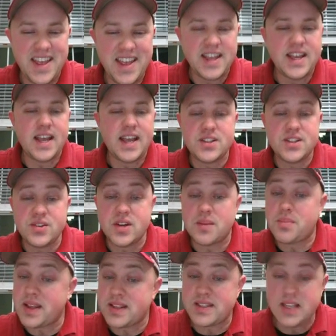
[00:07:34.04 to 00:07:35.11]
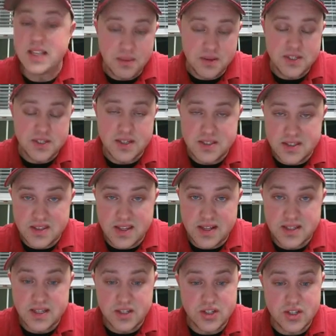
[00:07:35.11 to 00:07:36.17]
And do not plant deeper than
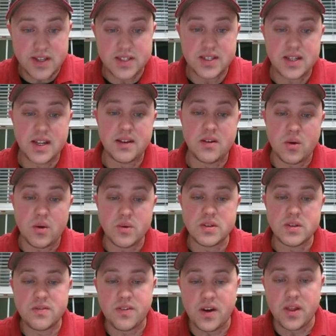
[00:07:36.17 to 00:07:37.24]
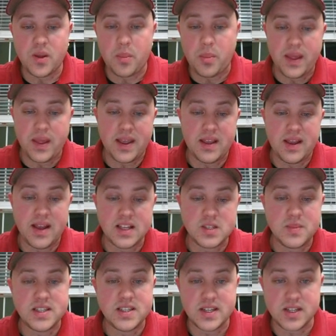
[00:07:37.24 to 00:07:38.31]
suggested, and always follow plant
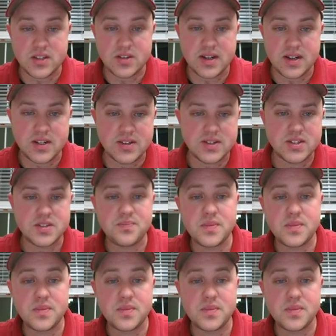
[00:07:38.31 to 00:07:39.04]
spacing instructions.